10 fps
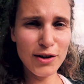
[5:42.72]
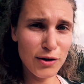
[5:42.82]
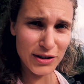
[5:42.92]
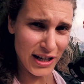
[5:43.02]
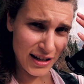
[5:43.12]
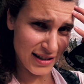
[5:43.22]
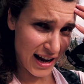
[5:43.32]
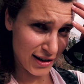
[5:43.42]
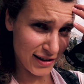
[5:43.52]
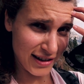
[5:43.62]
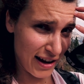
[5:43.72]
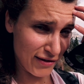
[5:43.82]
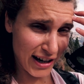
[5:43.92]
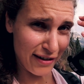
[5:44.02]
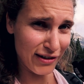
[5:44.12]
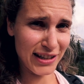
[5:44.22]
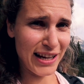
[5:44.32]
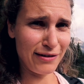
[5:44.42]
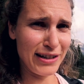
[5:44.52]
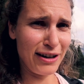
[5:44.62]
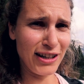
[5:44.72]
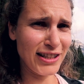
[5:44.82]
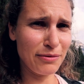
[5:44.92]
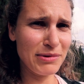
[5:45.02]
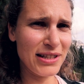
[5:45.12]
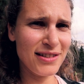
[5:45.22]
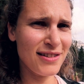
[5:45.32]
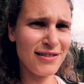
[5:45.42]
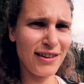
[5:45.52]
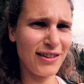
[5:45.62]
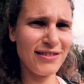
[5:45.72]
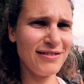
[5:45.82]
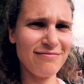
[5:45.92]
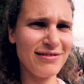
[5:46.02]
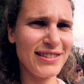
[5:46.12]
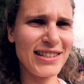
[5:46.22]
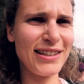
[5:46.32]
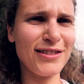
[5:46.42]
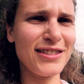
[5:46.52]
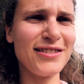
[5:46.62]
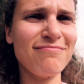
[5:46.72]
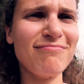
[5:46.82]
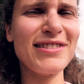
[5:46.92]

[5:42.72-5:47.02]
no chance I could ever carry Artie up this, not the singles.